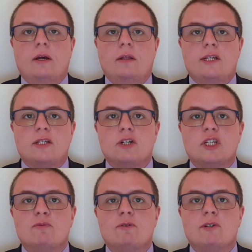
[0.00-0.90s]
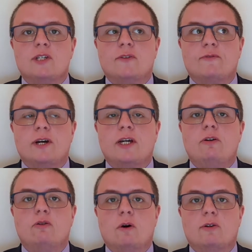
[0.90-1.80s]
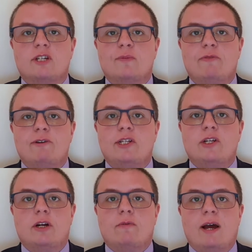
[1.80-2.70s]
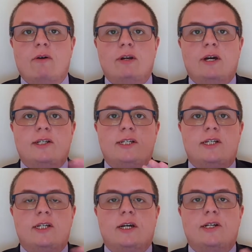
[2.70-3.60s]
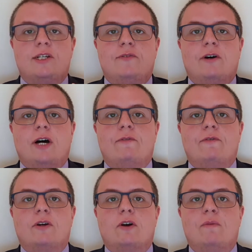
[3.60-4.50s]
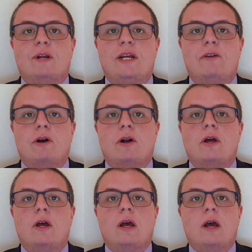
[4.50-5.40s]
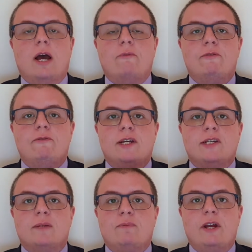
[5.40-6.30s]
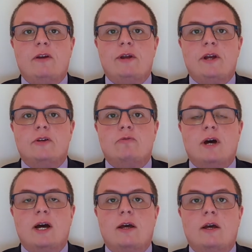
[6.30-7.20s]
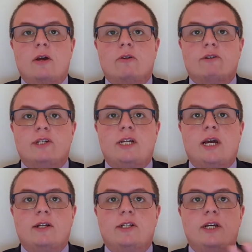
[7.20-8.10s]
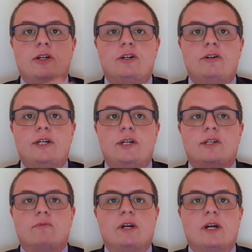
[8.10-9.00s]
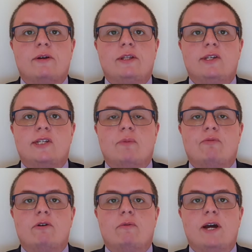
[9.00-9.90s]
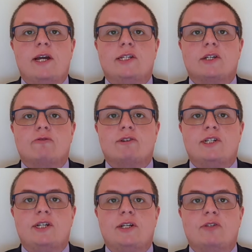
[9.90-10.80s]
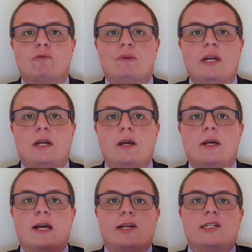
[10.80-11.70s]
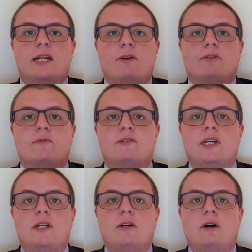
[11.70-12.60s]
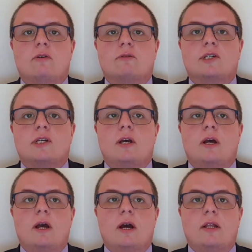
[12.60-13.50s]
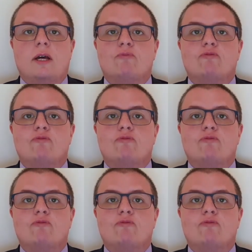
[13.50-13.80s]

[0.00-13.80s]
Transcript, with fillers: This gospel was the final one to be written around ninety to ninety-five of the Common Era and reflects a period where Christianity and Judaism were going their separate ways and Christians were being cast out of synagogues. And that